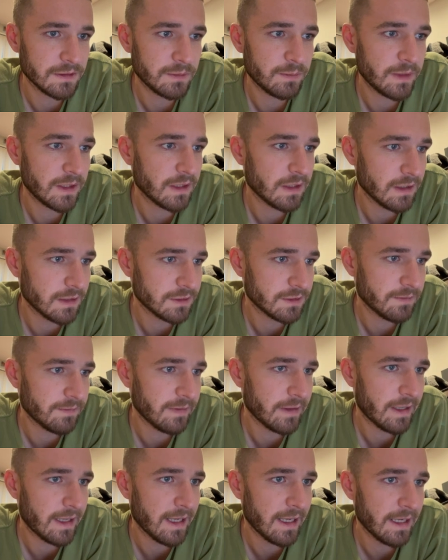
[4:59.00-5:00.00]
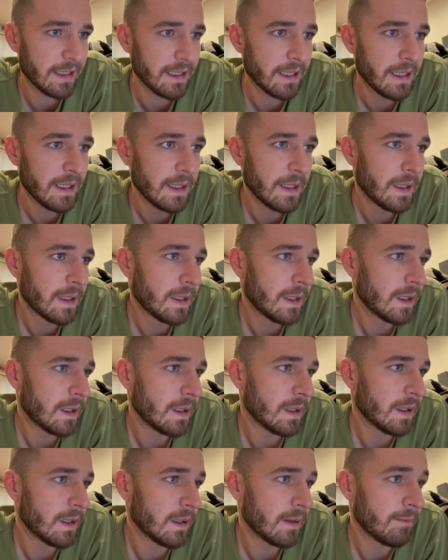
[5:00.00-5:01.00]
because of that.
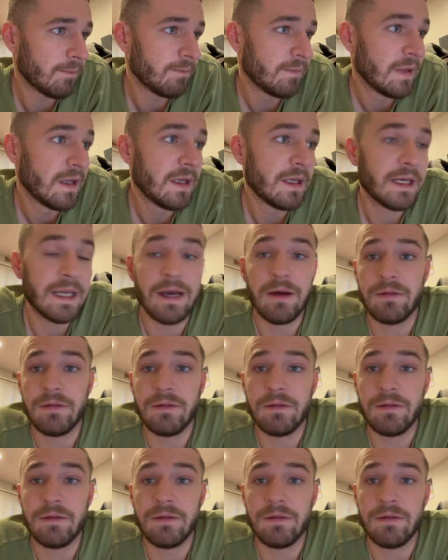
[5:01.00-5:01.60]
Now,